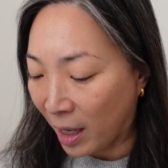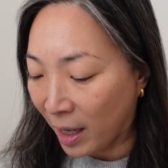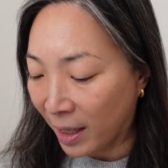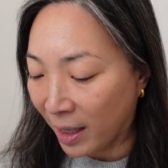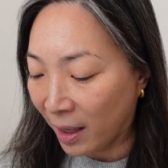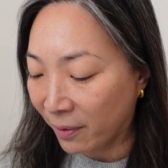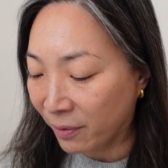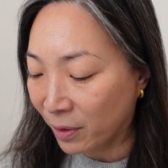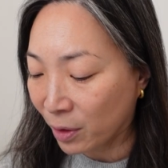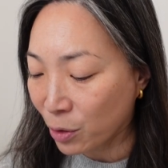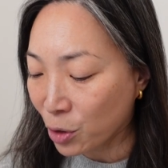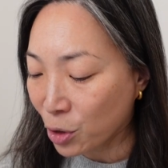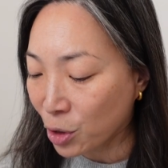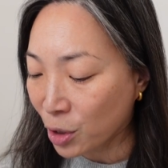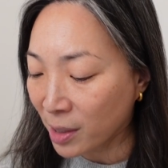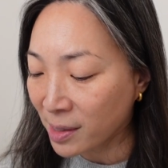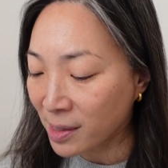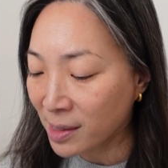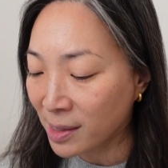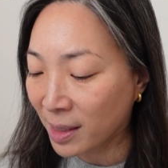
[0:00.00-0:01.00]
I have their
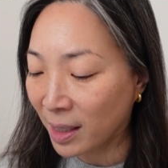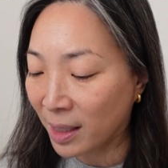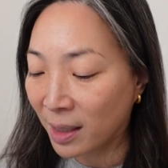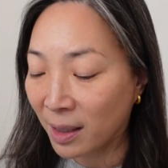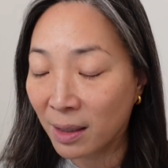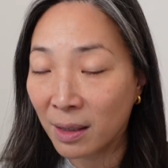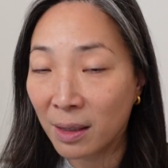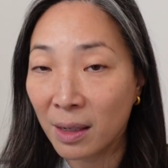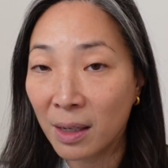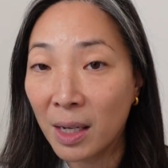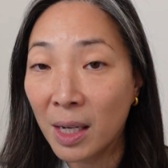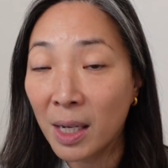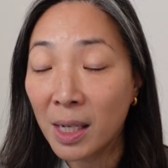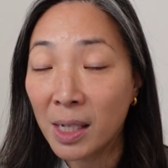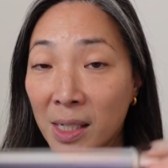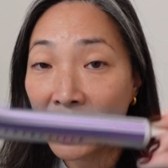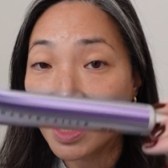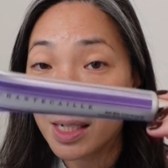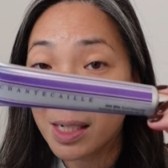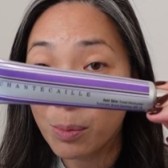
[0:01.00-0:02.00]
Just Skin
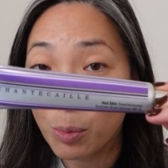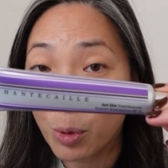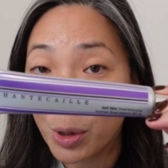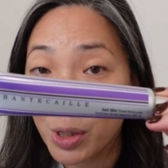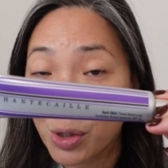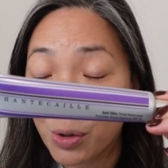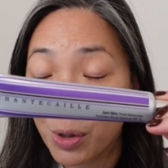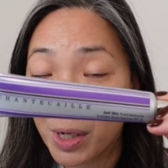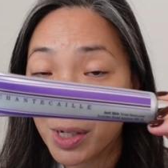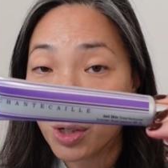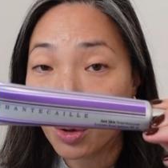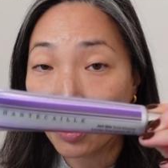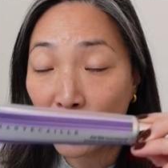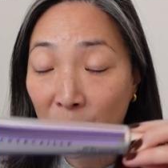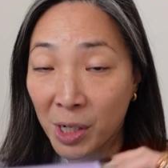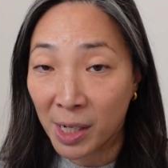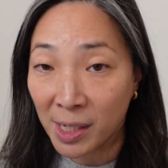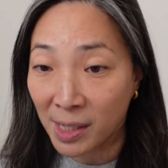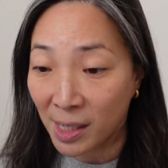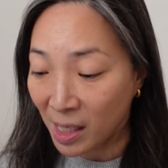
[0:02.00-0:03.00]
Tinted Moisturizer,
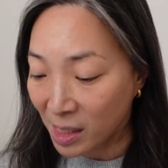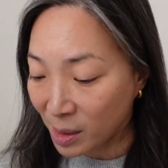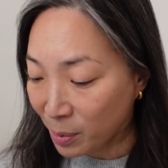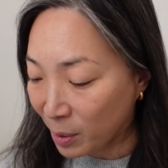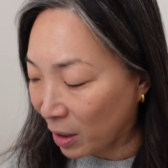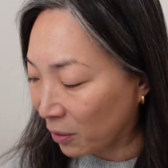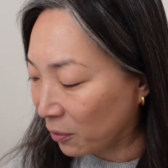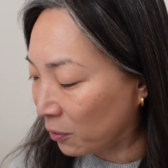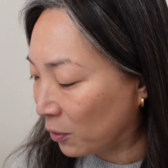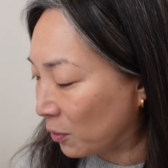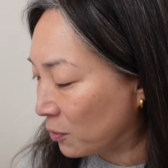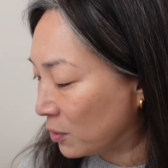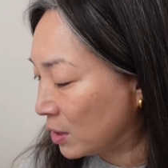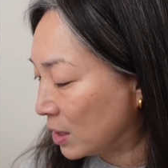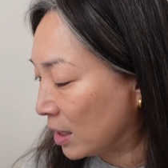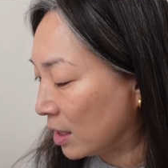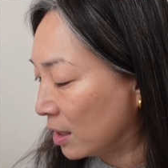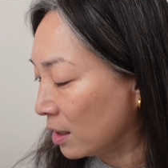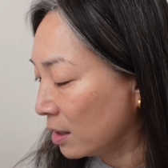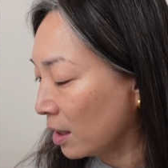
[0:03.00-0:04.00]
which has S P F
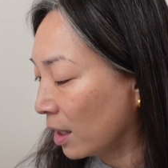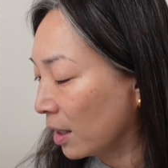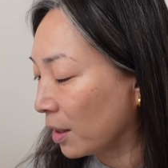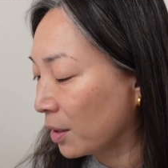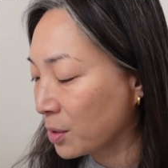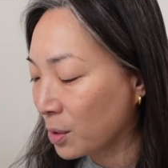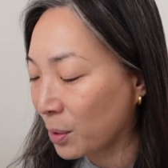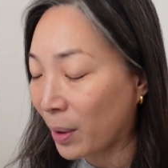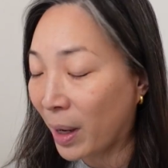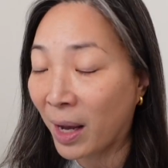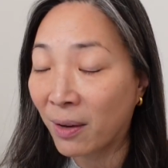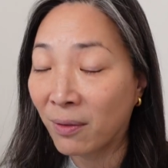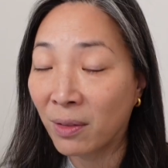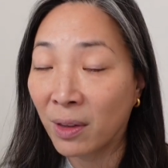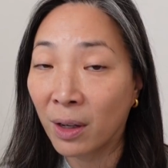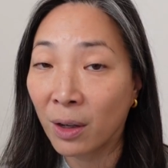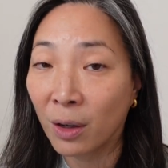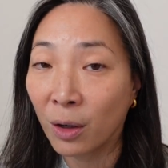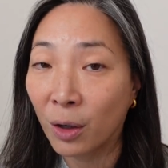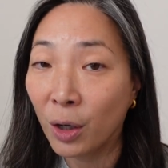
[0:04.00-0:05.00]
fifteen. I also have
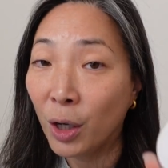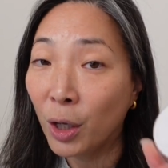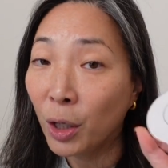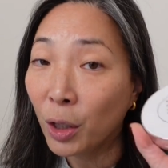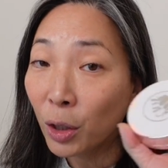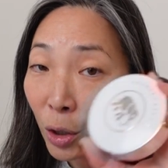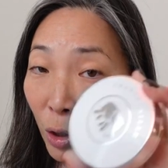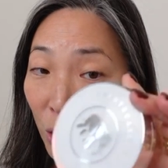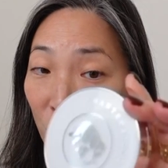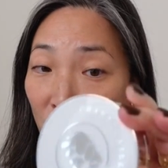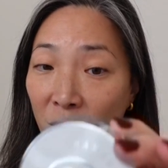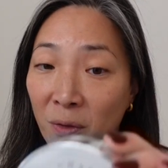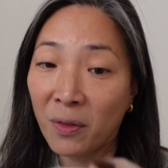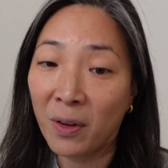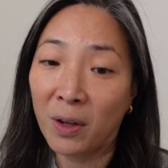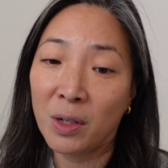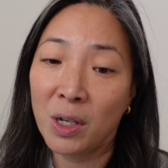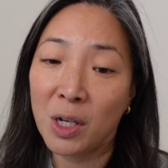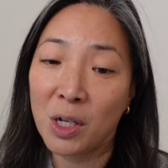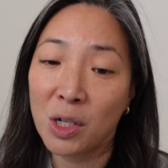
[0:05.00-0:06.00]
their Cushion
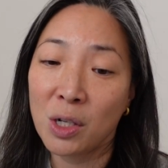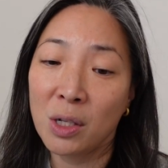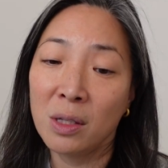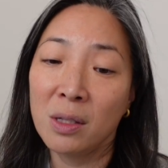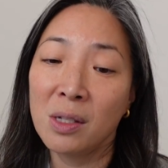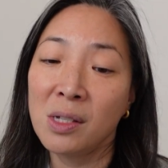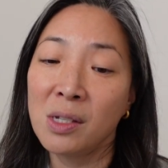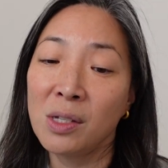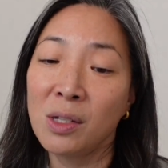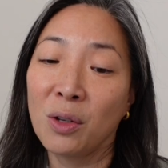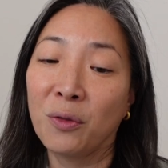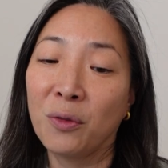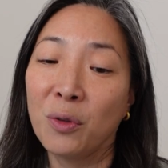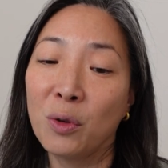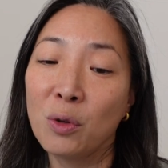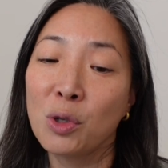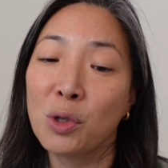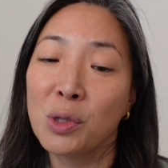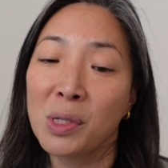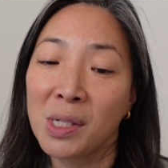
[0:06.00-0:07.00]
Foundation. This is their
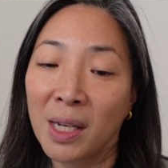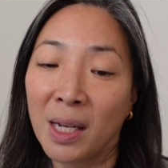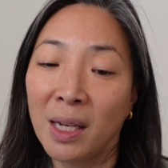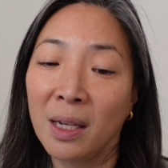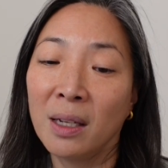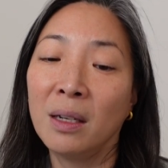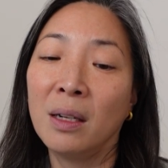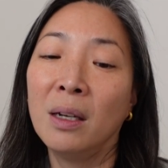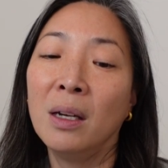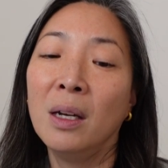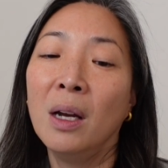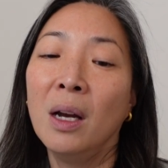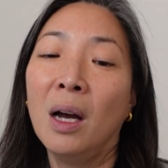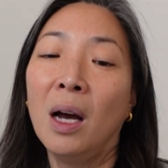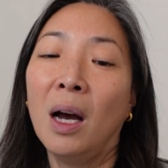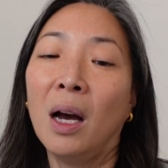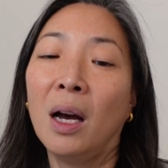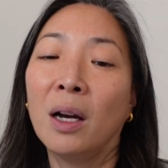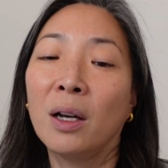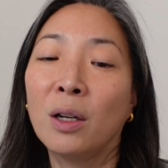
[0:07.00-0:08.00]
Future Skin
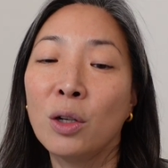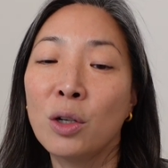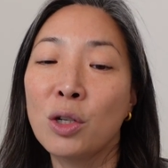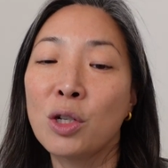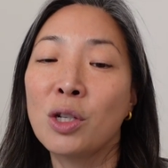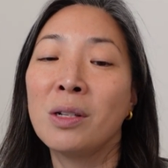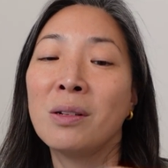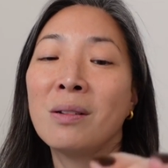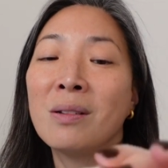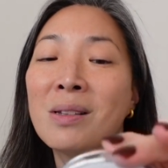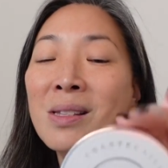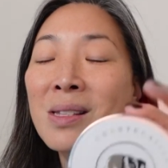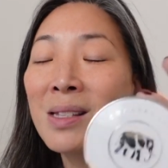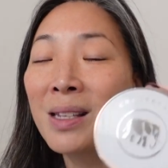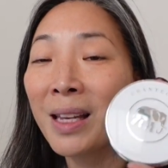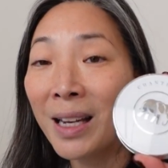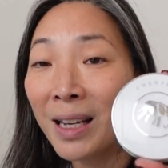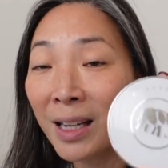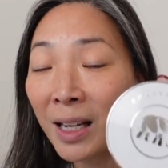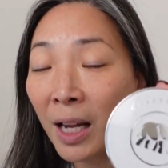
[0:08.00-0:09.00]
uh, Cushion
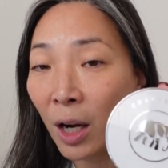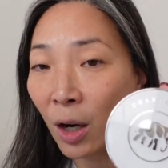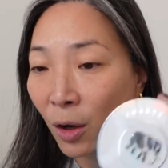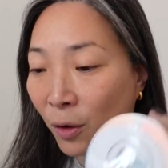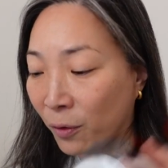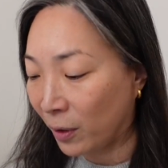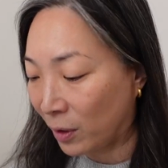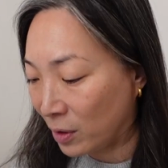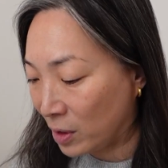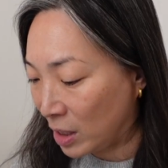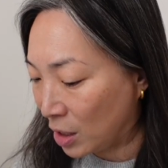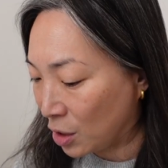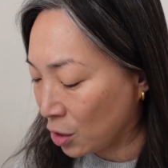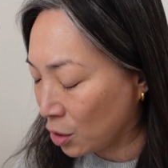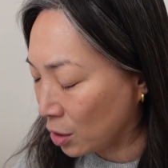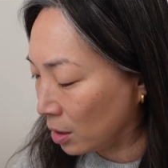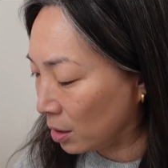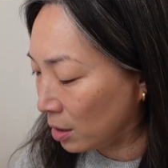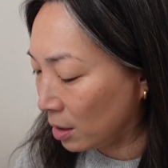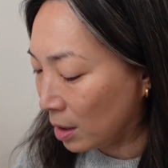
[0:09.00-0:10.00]
Skincare
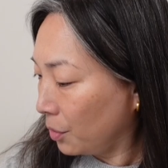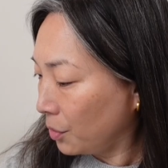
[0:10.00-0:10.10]
Foundation.